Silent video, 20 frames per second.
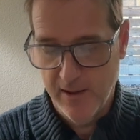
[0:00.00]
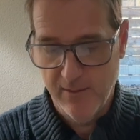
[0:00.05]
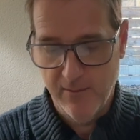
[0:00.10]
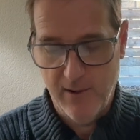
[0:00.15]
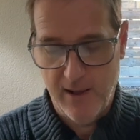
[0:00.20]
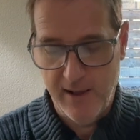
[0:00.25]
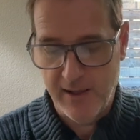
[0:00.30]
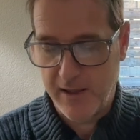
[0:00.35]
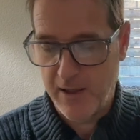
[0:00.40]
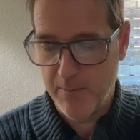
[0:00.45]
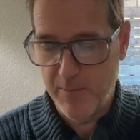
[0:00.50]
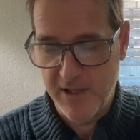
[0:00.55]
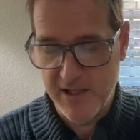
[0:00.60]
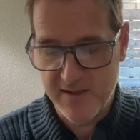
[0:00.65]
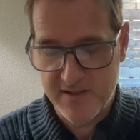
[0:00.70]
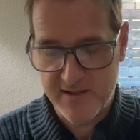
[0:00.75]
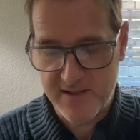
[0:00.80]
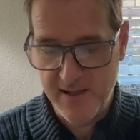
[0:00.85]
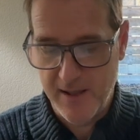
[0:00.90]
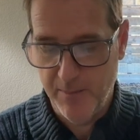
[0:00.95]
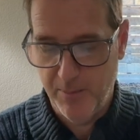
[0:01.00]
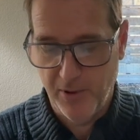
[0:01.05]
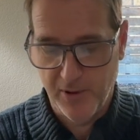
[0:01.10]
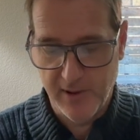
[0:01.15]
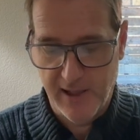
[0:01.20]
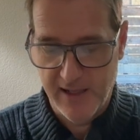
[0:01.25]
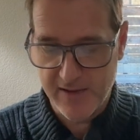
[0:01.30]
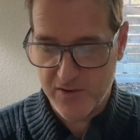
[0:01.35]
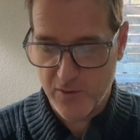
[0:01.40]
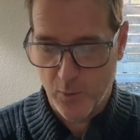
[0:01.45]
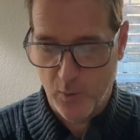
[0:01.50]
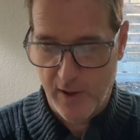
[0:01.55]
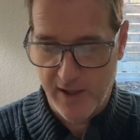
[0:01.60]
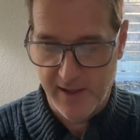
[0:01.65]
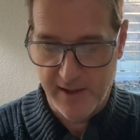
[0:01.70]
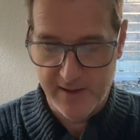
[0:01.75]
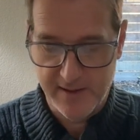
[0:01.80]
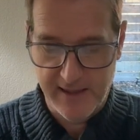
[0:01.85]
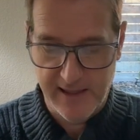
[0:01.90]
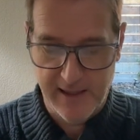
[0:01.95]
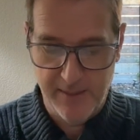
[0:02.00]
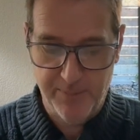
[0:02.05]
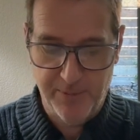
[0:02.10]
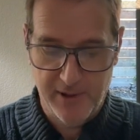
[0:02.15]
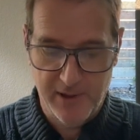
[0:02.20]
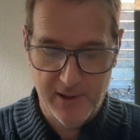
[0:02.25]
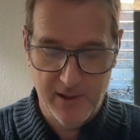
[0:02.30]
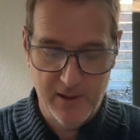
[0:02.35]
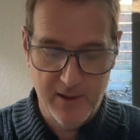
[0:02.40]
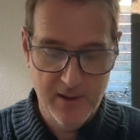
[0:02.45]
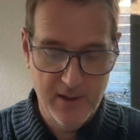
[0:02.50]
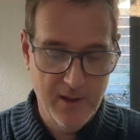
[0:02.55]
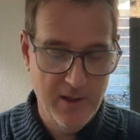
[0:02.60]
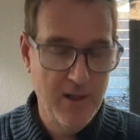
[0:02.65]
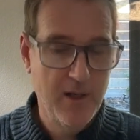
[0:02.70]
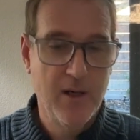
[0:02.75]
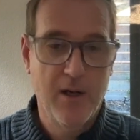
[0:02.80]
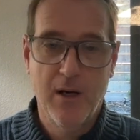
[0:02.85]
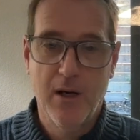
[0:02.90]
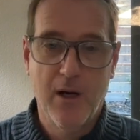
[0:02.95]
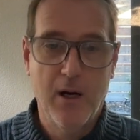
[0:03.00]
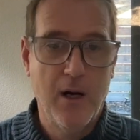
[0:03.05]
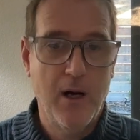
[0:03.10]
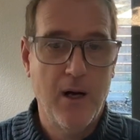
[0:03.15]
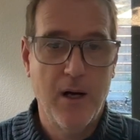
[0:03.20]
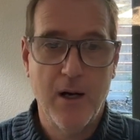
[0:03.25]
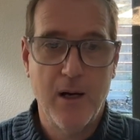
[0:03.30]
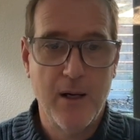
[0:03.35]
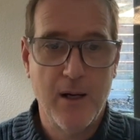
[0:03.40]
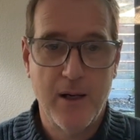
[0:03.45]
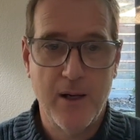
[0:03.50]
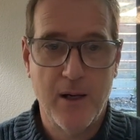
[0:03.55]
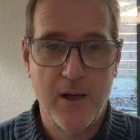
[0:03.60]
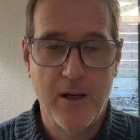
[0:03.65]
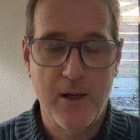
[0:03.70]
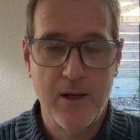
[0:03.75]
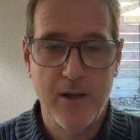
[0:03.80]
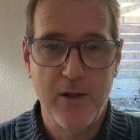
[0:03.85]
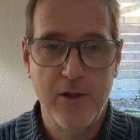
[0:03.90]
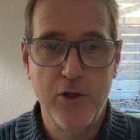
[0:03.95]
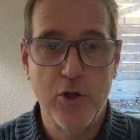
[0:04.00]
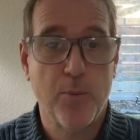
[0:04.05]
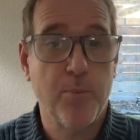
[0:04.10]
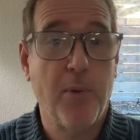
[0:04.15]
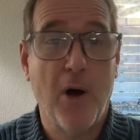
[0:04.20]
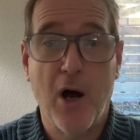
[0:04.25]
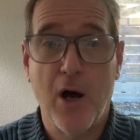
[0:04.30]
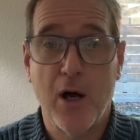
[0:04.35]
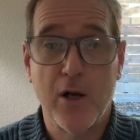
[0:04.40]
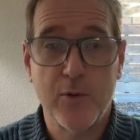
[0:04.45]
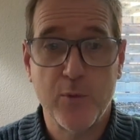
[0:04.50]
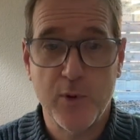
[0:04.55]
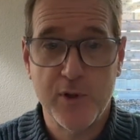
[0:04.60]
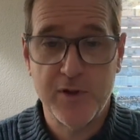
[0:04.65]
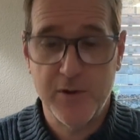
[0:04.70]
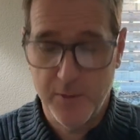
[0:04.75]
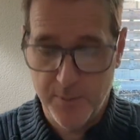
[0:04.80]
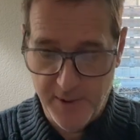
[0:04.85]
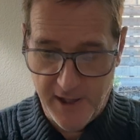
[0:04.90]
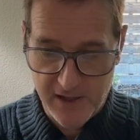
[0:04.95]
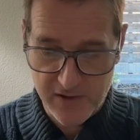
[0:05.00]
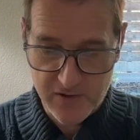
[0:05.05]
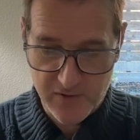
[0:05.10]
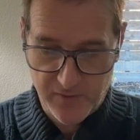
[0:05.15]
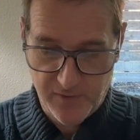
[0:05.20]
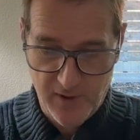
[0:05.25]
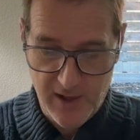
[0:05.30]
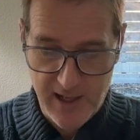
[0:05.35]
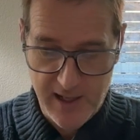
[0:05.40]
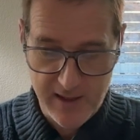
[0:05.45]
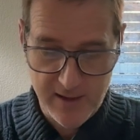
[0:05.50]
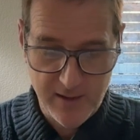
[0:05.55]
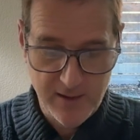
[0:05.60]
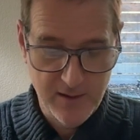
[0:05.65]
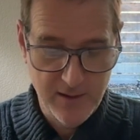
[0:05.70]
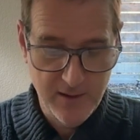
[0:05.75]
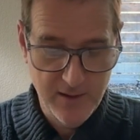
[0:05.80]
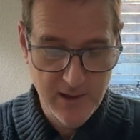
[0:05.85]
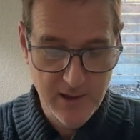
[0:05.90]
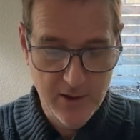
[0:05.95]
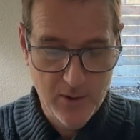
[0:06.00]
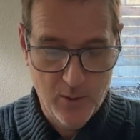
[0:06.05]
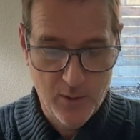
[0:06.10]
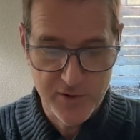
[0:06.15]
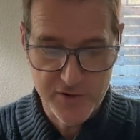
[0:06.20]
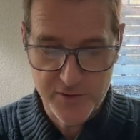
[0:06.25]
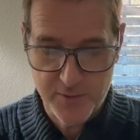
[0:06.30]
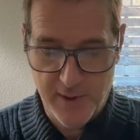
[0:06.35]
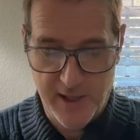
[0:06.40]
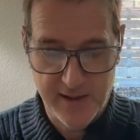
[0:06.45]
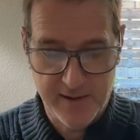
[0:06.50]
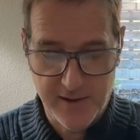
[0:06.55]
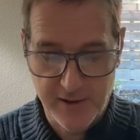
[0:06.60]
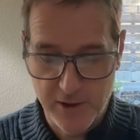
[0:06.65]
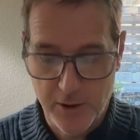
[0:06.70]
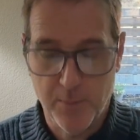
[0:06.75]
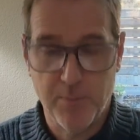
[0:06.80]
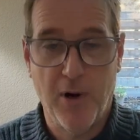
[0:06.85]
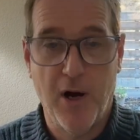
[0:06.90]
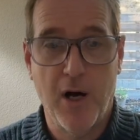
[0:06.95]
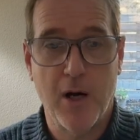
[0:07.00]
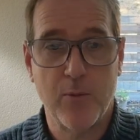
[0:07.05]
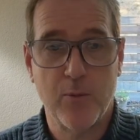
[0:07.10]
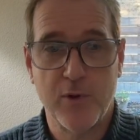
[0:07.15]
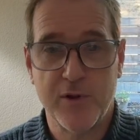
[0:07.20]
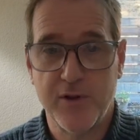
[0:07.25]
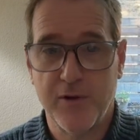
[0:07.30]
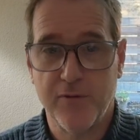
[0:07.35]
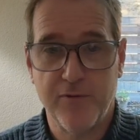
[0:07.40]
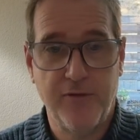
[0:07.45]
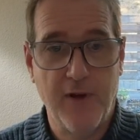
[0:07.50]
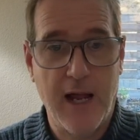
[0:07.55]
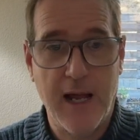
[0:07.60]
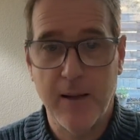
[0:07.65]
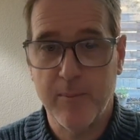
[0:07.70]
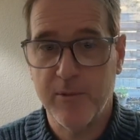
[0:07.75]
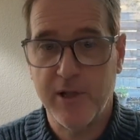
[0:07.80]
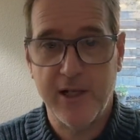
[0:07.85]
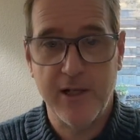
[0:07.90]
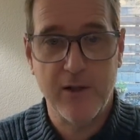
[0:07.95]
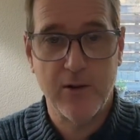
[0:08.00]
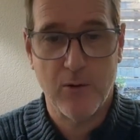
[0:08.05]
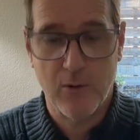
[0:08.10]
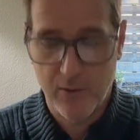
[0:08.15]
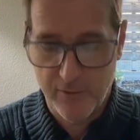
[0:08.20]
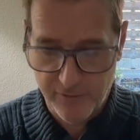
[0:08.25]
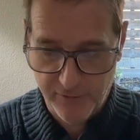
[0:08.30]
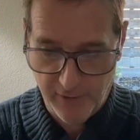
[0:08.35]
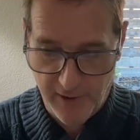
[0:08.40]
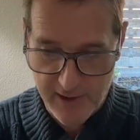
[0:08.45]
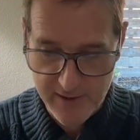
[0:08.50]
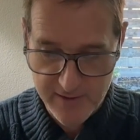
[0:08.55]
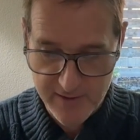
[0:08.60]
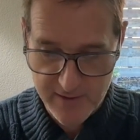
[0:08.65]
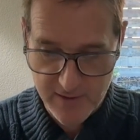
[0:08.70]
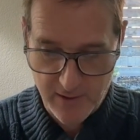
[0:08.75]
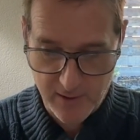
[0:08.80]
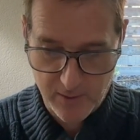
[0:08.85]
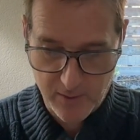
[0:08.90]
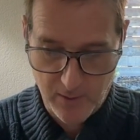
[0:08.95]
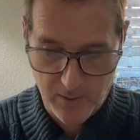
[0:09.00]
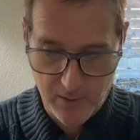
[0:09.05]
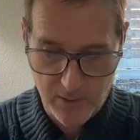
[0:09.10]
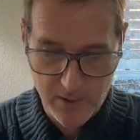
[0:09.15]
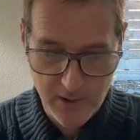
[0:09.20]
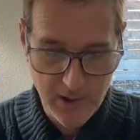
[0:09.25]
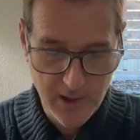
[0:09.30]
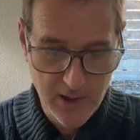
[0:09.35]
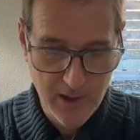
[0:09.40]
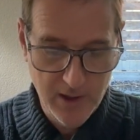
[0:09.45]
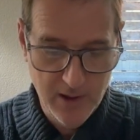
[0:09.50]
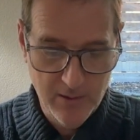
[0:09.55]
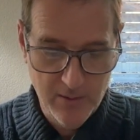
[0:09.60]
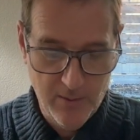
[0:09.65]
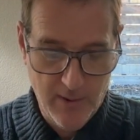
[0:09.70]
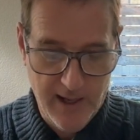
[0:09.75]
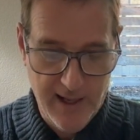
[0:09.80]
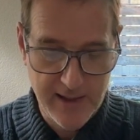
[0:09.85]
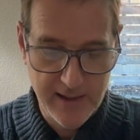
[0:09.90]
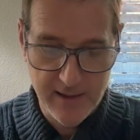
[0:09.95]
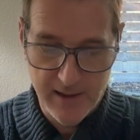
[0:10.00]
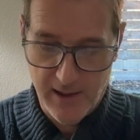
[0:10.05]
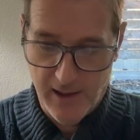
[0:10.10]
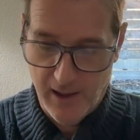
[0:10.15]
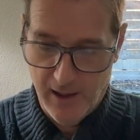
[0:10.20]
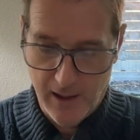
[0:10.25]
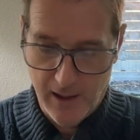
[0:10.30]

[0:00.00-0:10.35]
right? It can be as simple as a way to deepen your bond with your best friend or strengthen your bond with your family or friend circle, right?